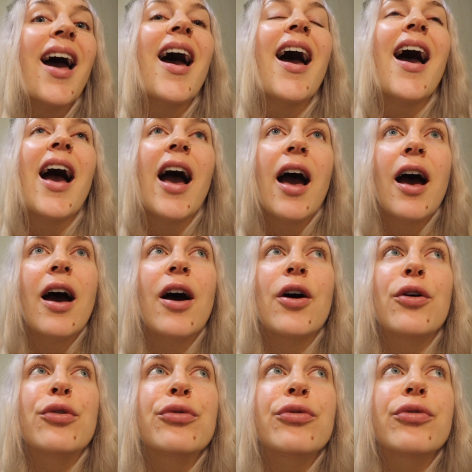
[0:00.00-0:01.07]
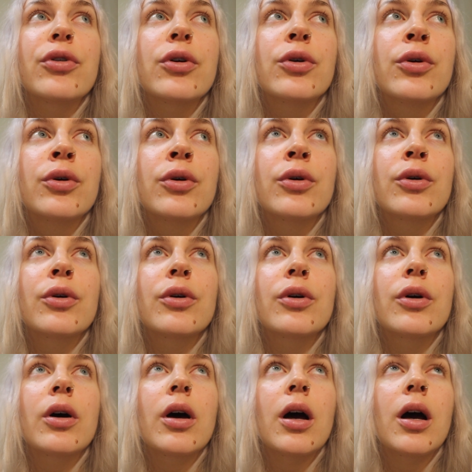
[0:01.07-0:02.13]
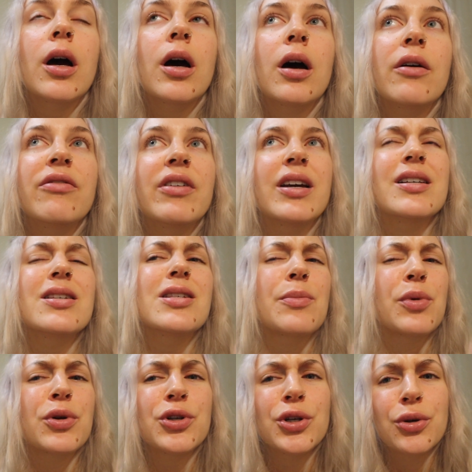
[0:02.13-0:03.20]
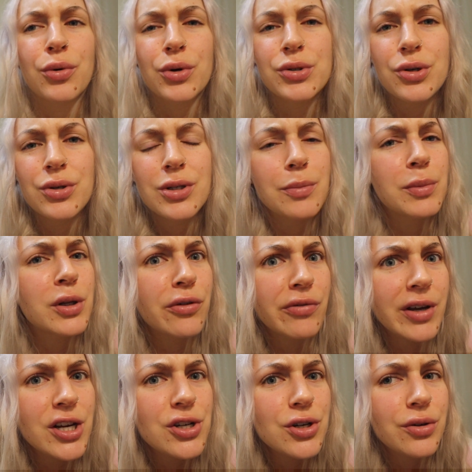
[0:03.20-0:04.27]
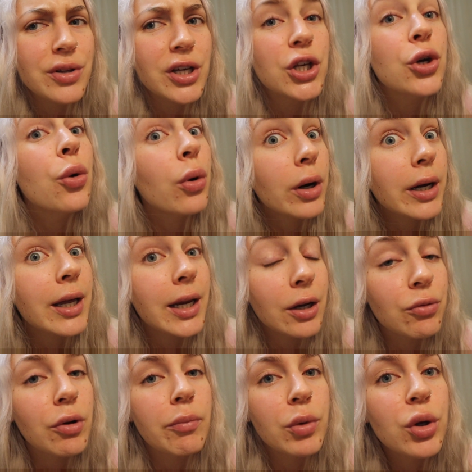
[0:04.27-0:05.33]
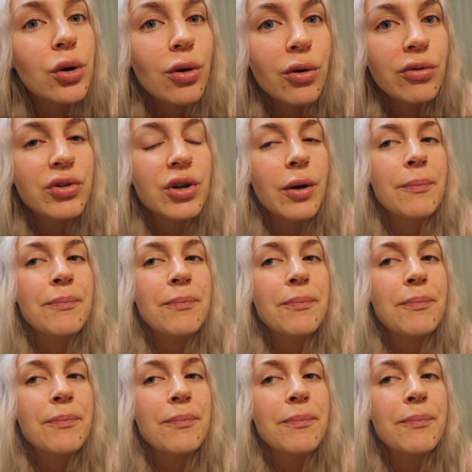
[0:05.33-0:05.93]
have a face similar to yours or similar feature that you're getting removed,